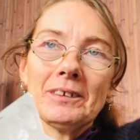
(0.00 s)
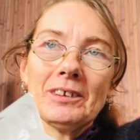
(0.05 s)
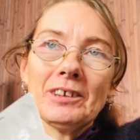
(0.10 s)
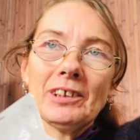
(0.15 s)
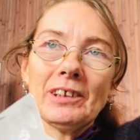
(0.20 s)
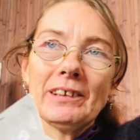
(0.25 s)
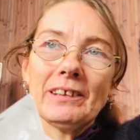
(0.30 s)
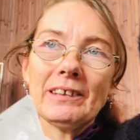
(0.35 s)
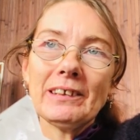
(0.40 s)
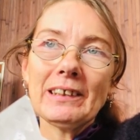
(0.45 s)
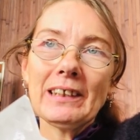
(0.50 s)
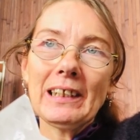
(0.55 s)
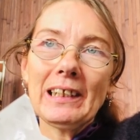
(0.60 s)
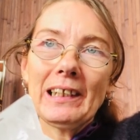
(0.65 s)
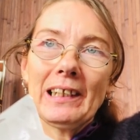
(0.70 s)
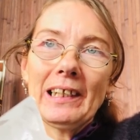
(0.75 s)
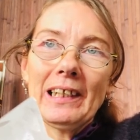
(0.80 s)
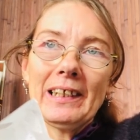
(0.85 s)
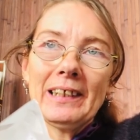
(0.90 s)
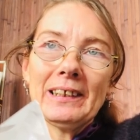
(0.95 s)
just to
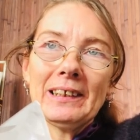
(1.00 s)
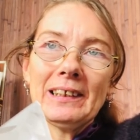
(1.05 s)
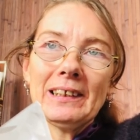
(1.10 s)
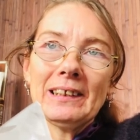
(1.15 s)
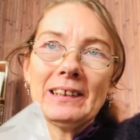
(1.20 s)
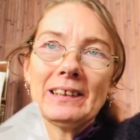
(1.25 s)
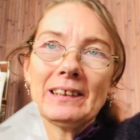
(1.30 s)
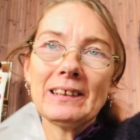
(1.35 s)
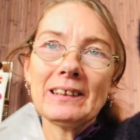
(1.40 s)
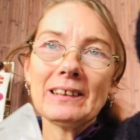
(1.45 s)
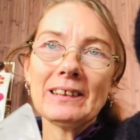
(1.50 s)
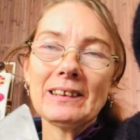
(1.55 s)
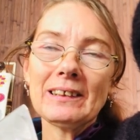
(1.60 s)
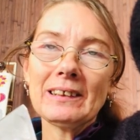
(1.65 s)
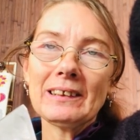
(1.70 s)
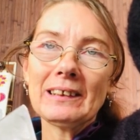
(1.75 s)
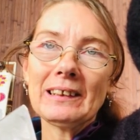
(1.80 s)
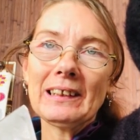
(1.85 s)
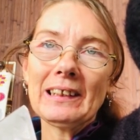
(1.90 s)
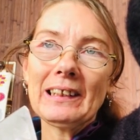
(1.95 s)
cleanse
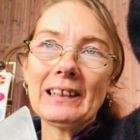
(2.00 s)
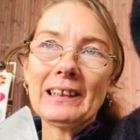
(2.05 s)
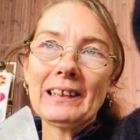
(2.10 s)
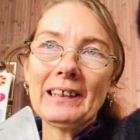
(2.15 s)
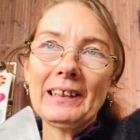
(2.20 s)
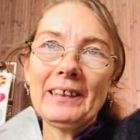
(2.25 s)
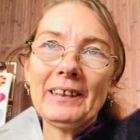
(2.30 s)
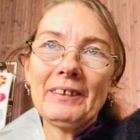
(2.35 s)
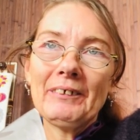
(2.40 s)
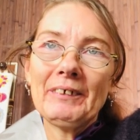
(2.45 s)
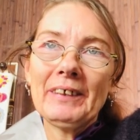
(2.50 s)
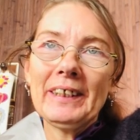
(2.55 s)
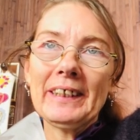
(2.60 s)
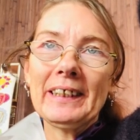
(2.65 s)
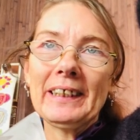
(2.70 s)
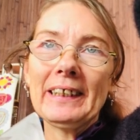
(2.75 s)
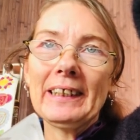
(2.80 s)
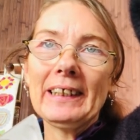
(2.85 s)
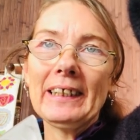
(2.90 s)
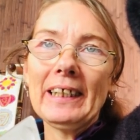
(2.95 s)
and clear it
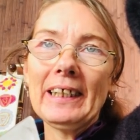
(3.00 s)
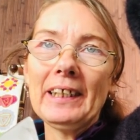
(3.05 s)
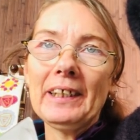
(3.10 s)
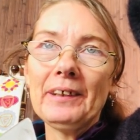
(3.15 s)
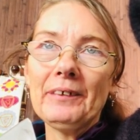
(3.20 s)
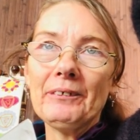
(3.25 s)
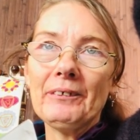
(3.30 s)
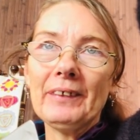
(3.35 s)
and get it